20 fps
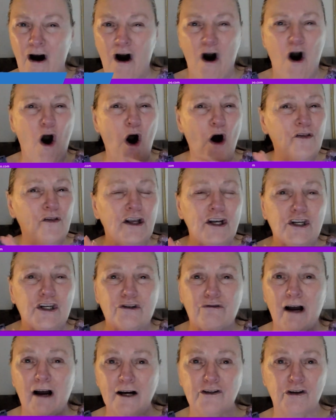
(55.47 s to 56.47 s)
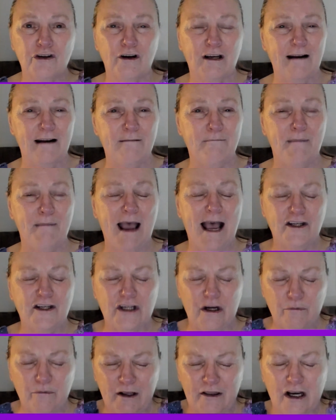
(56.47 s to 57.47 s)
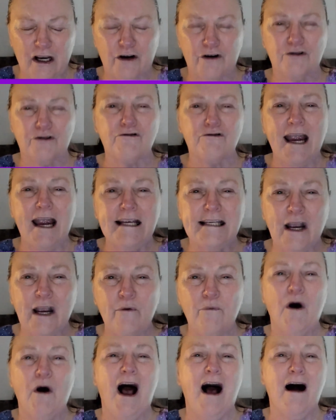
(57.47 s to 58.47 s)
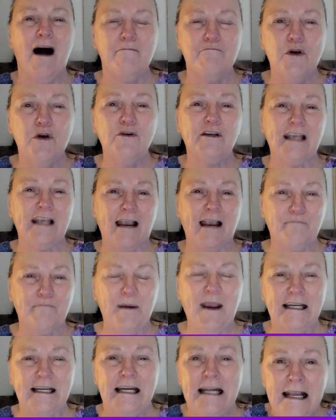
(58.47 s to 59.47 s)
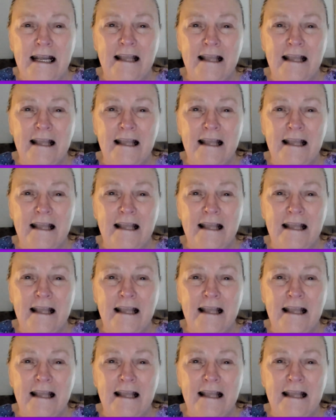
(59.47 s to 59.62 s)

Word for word: all the drugs you can imagine with the crazy wild music beat.